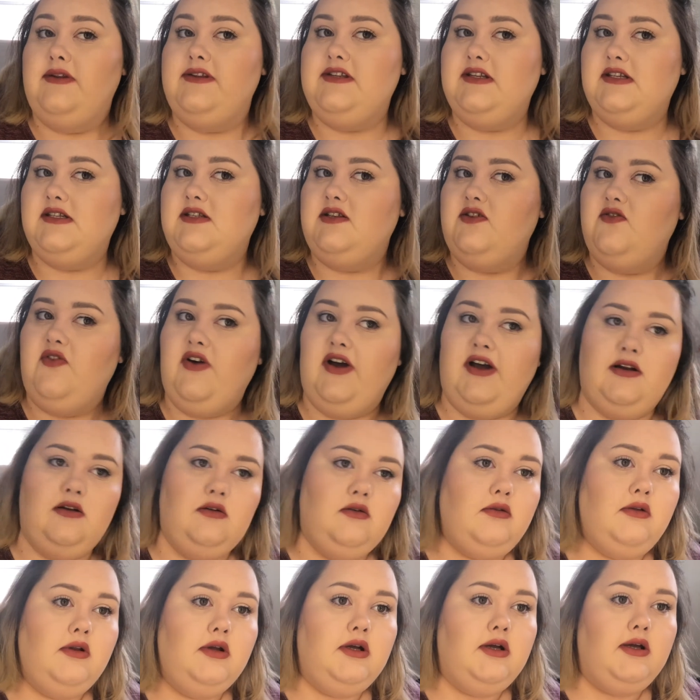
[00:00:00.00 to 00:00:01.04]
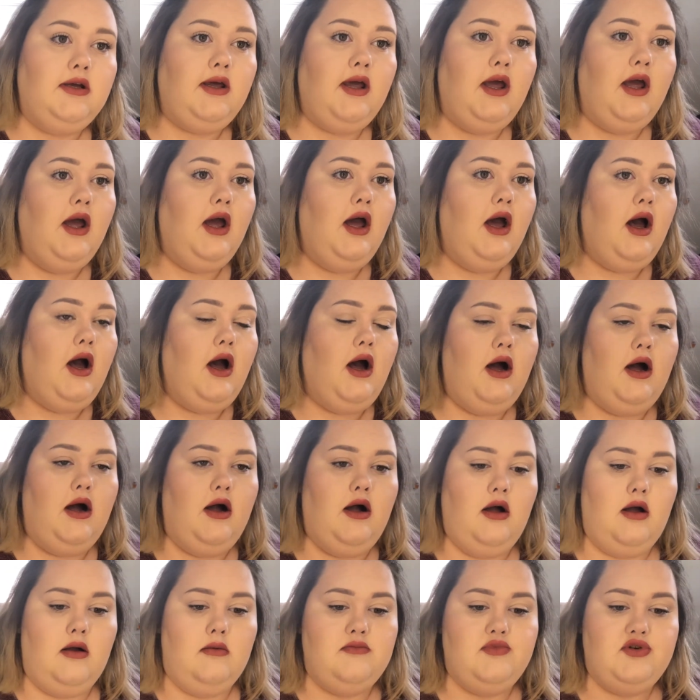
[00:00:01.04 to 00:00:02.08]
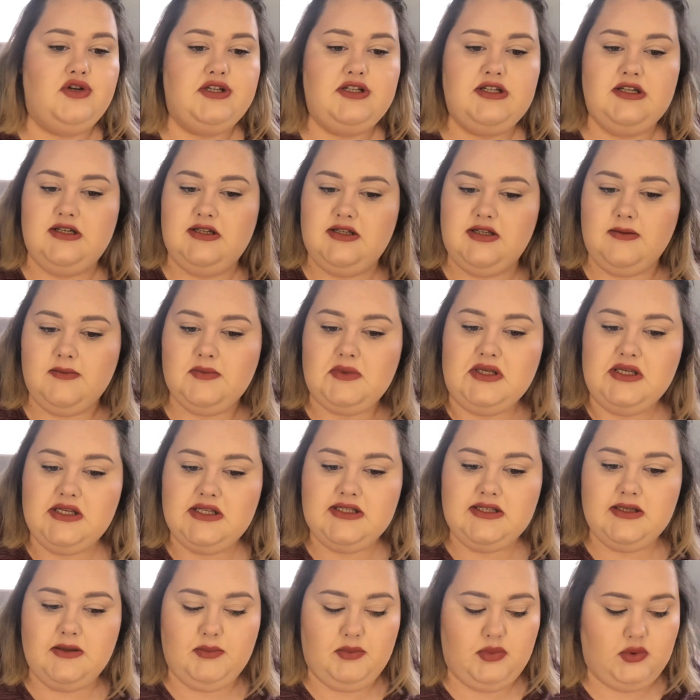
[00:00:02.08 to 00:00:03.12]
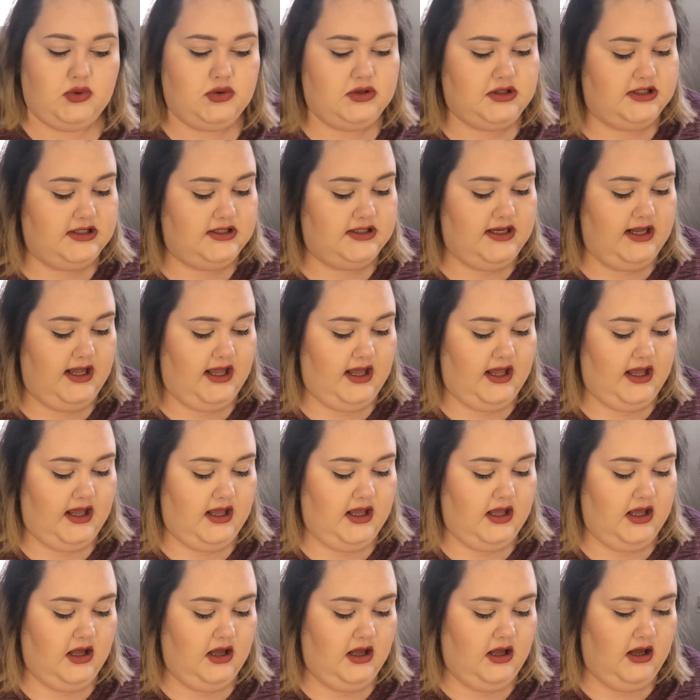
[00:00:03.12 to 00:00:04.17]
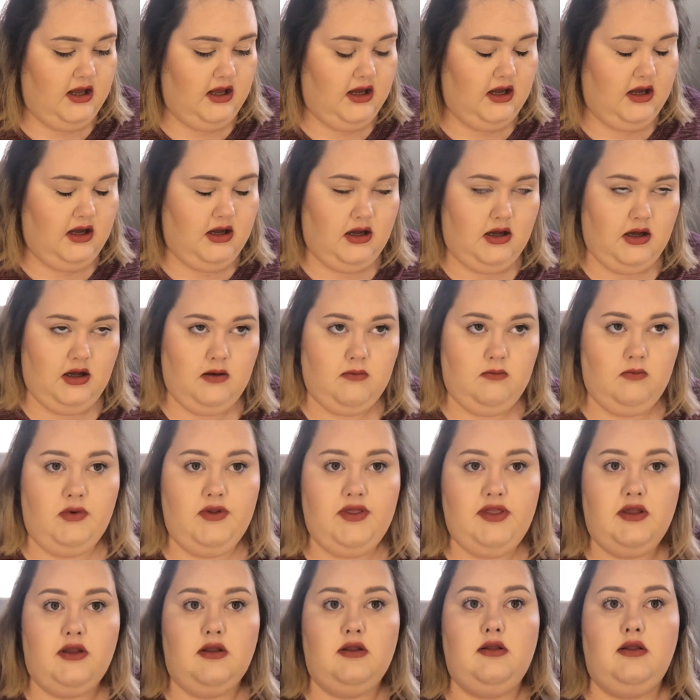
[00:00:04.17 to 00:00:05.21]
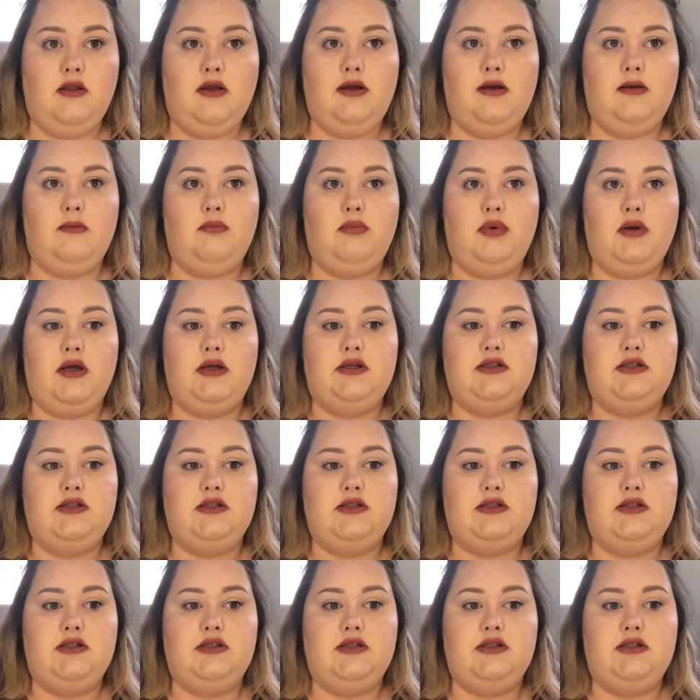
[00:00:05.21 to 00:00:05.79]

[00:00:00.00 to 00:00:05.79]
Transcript: this is a final look. Just did something simple today with a lip.